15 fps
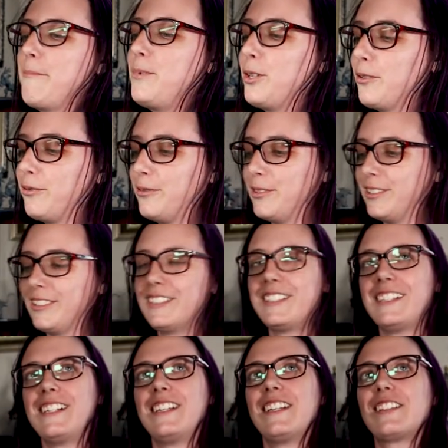Beautiful. All right,
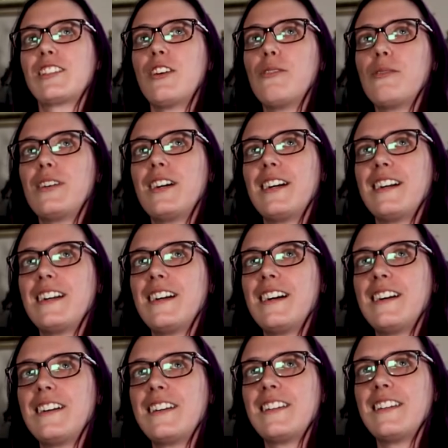so we'll save the other
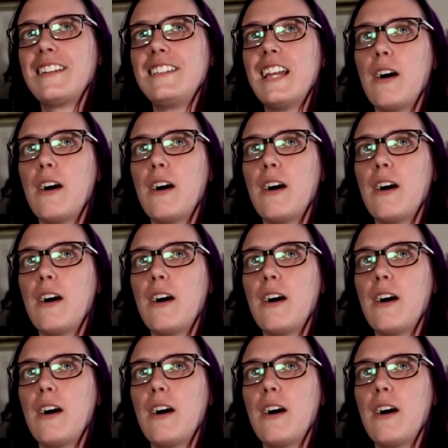shirt.